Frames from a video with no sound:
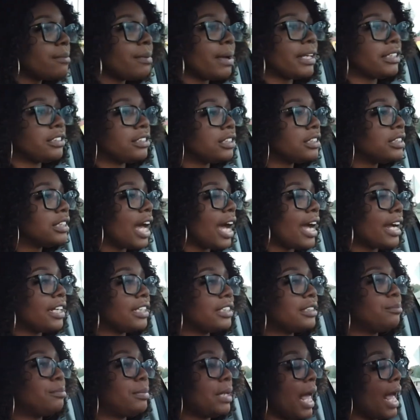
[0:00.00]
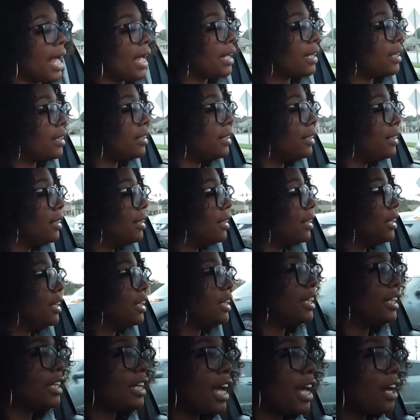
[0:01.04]
picture your tires black.
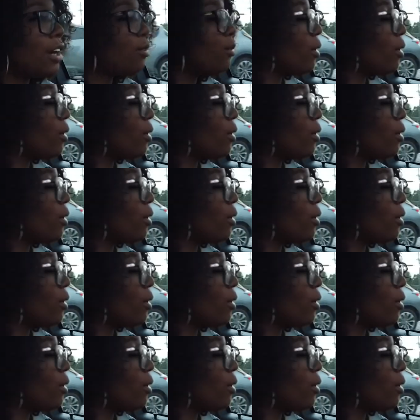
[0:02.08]
You ain't gotta